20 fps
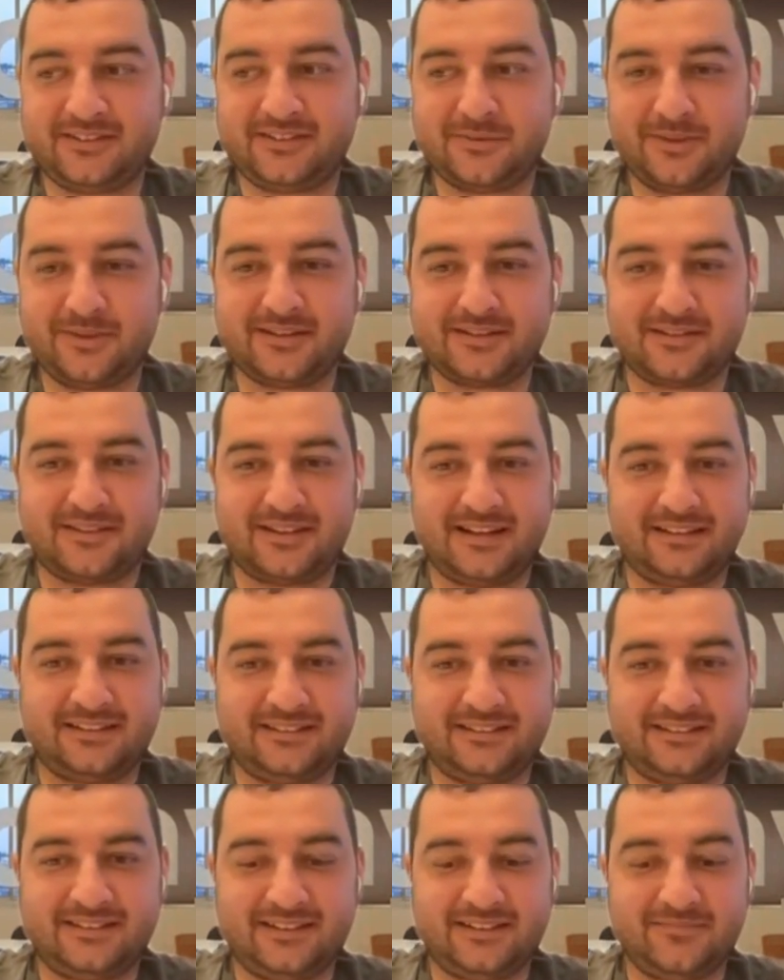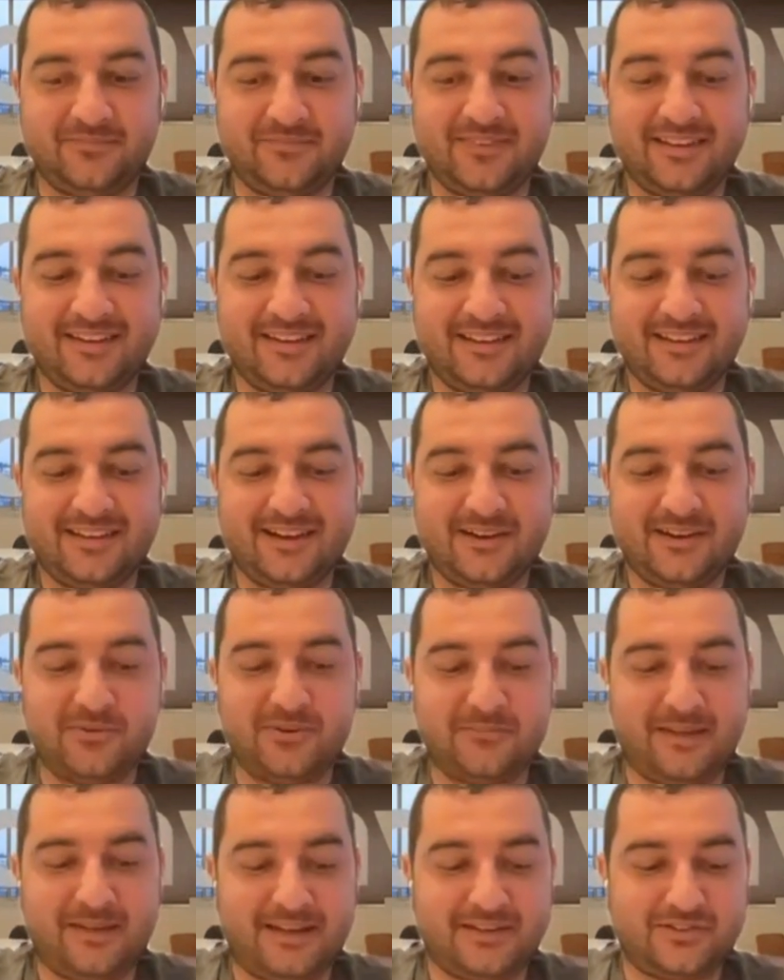So because of that, I
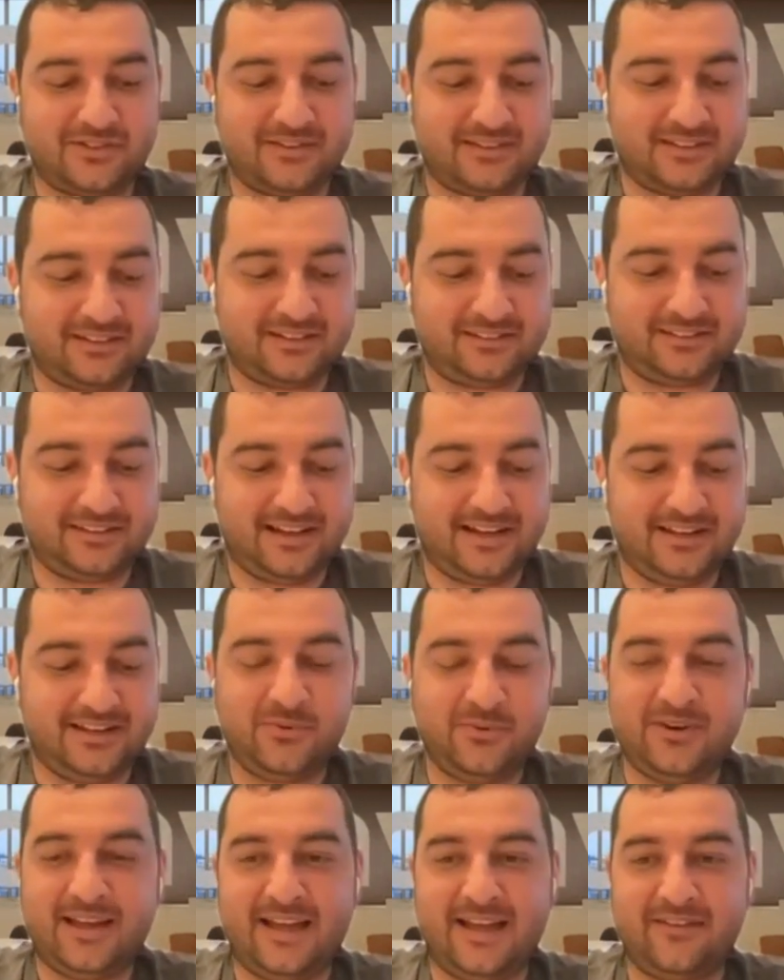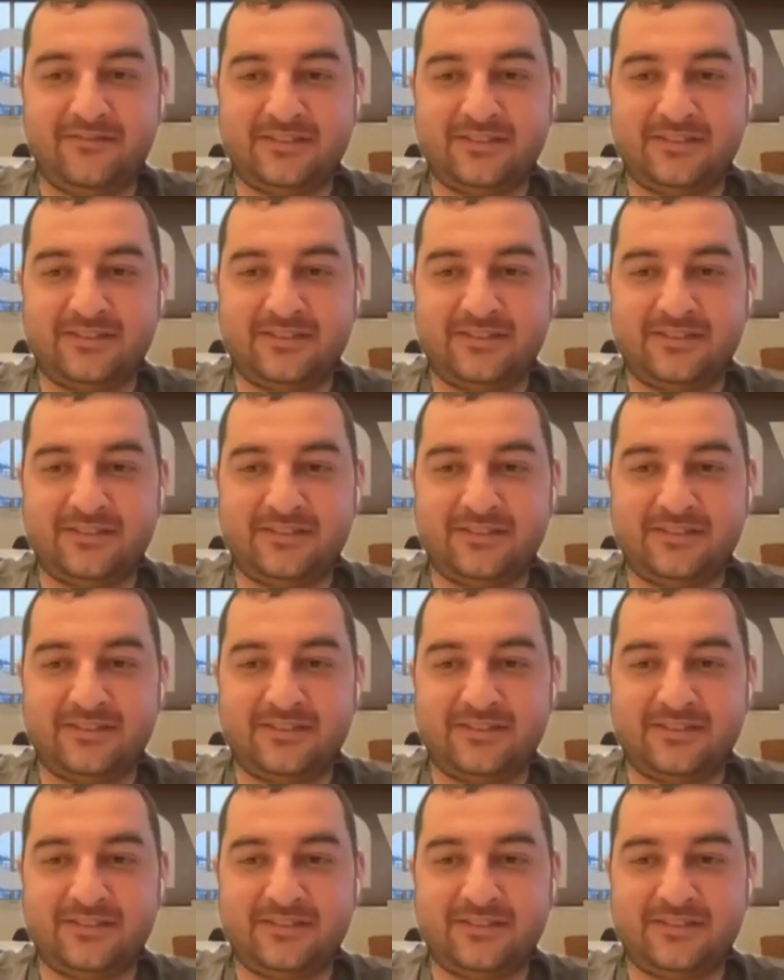would imagine that I don't